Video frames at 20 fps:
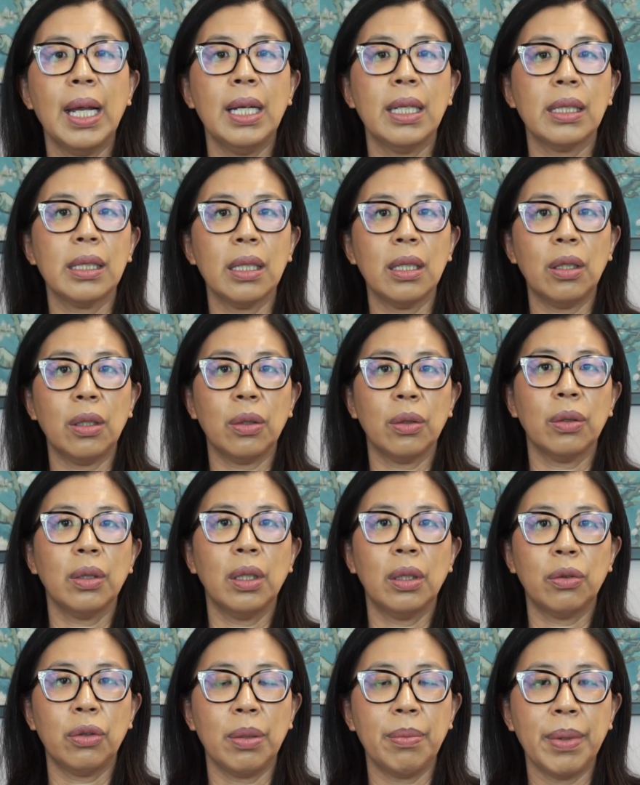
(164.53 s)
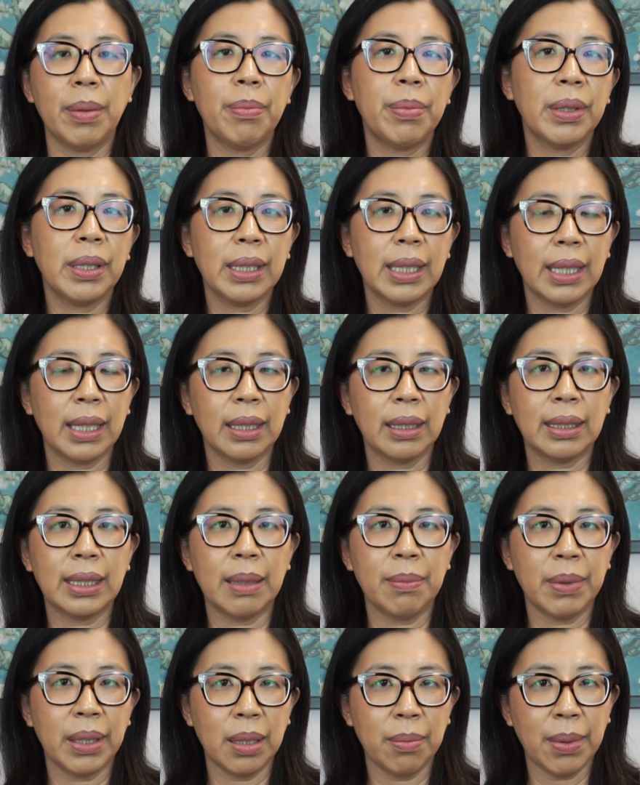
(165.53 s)
So remember that
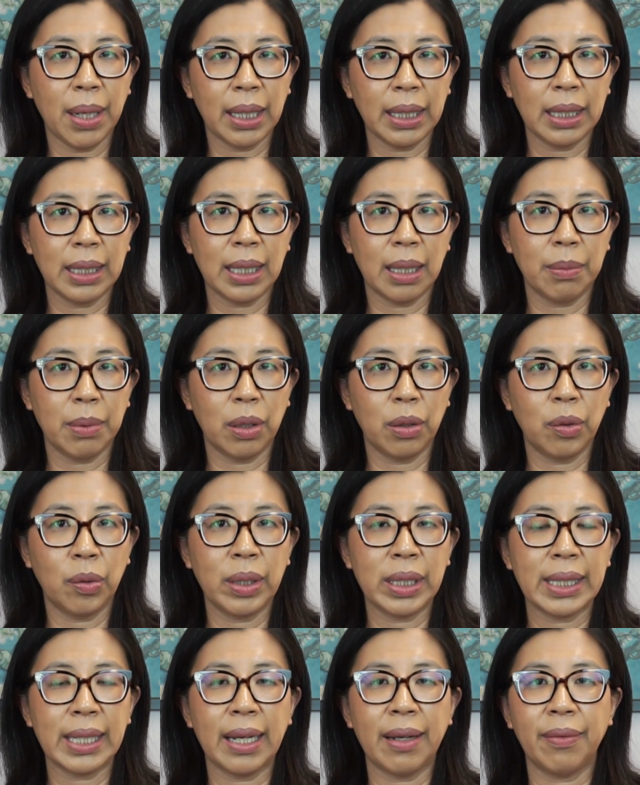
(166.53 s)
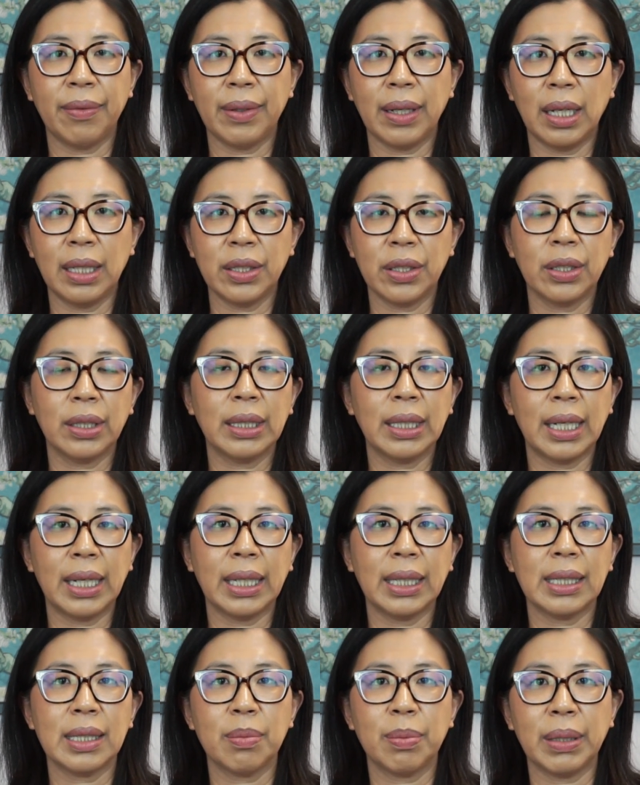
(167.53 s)
damp heat body type always have
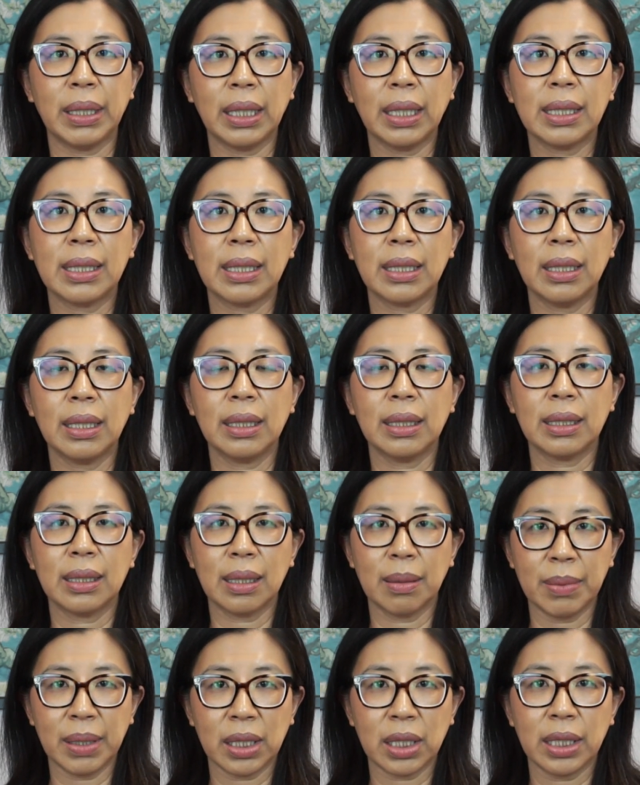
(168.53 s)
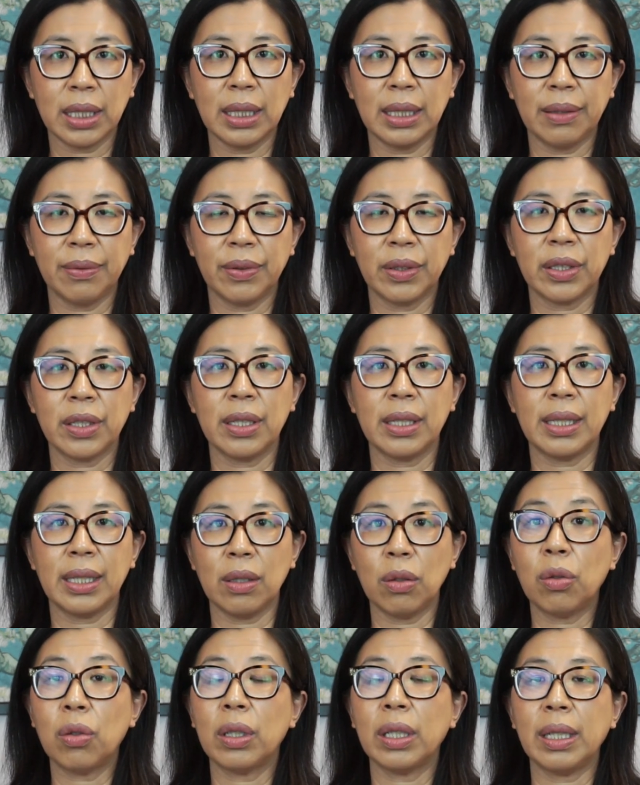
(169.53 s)
underlying spleen stomach qi
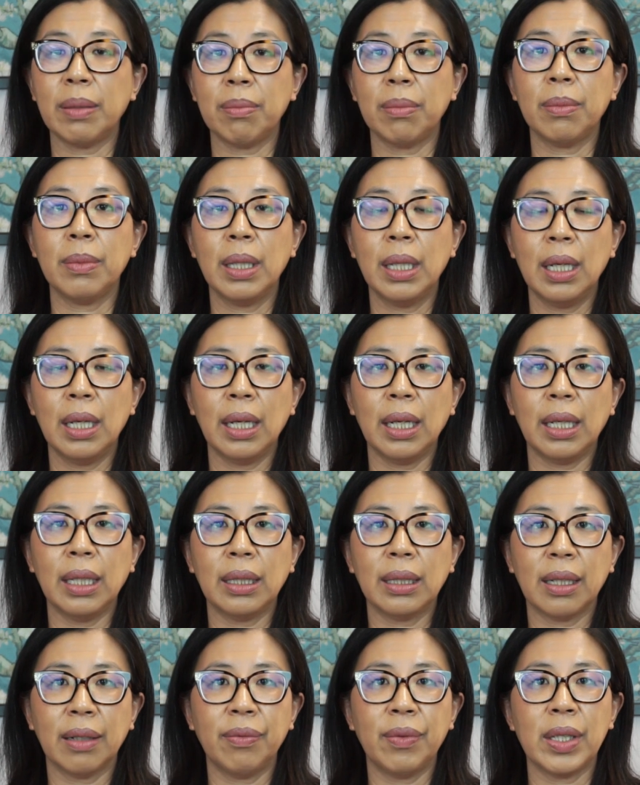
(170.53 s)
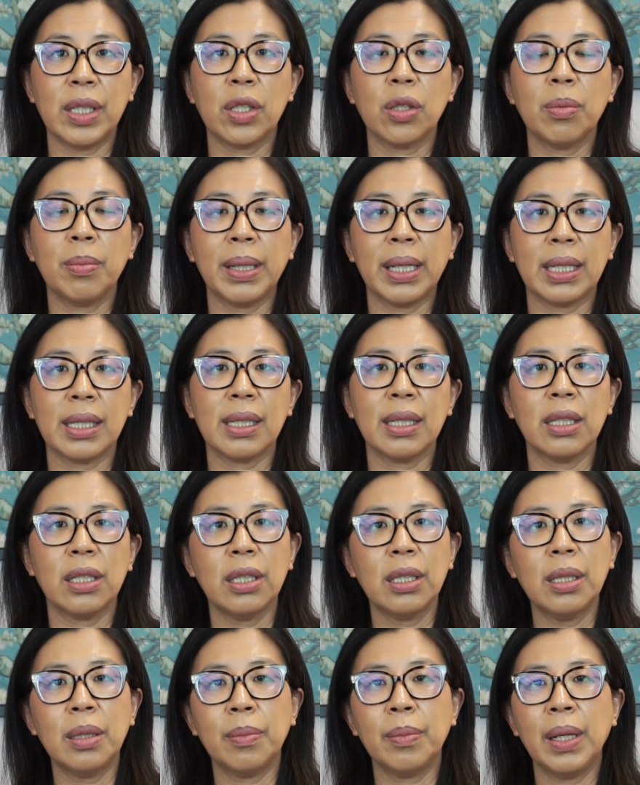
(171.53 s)
deficiency, or in conventional medicine
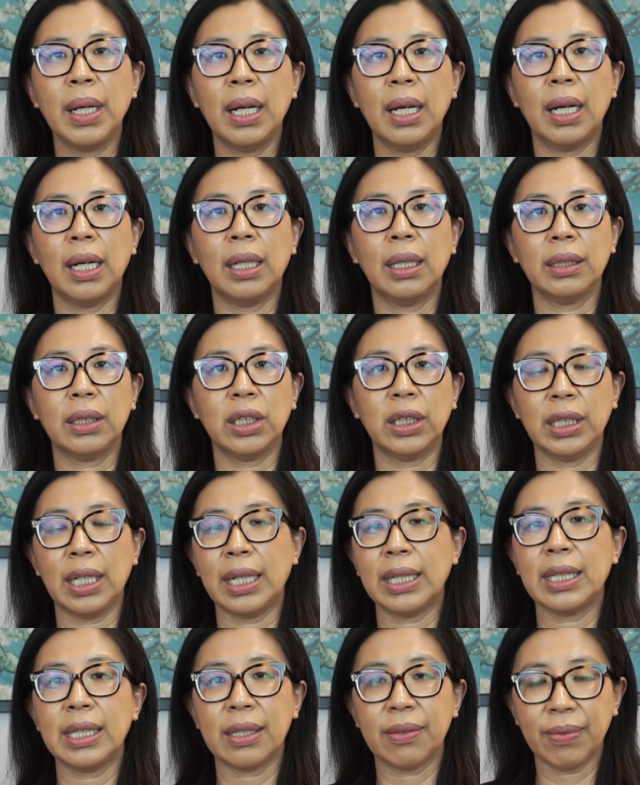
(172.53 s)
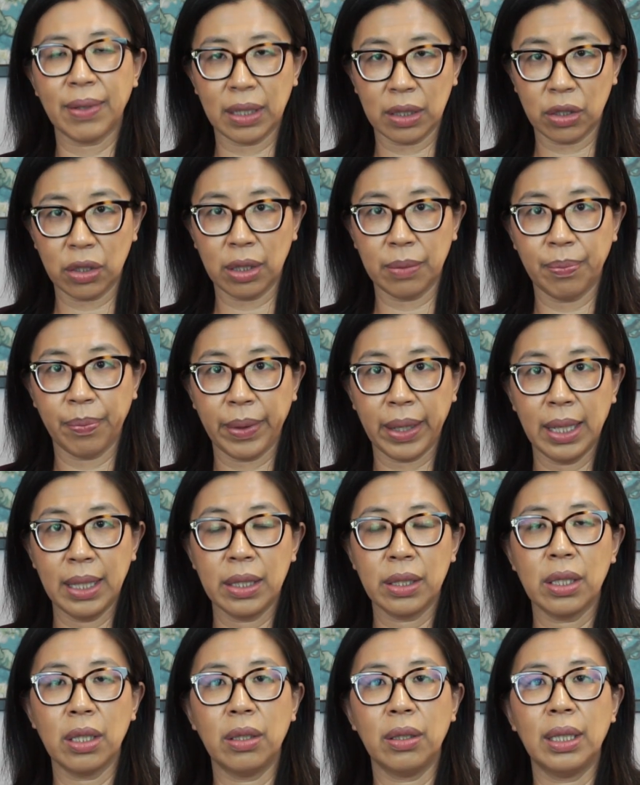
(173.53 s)
term, GI dysfunction.
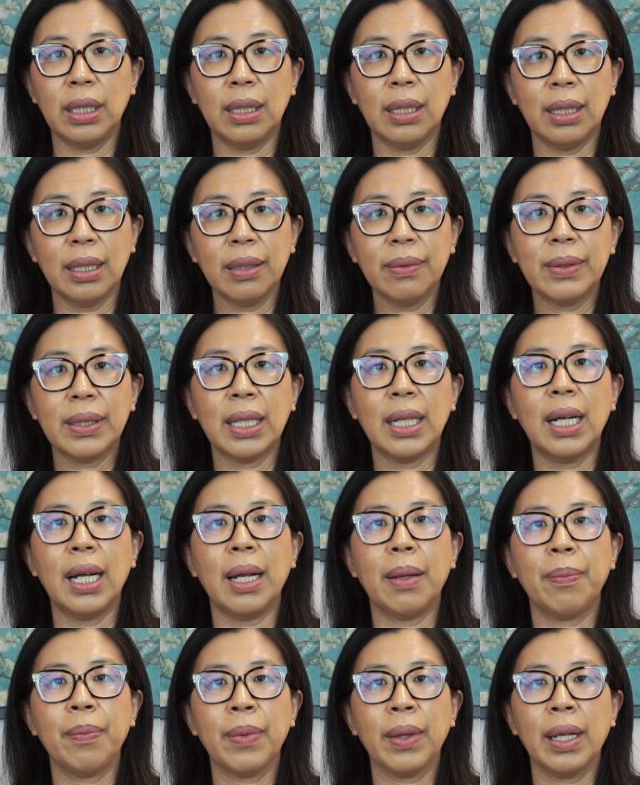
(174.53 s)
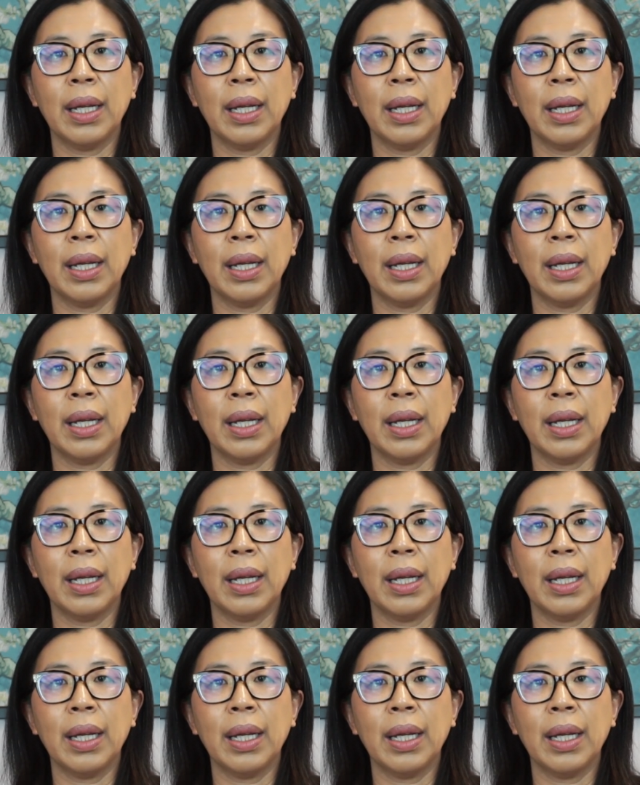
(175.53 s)
So a lot of time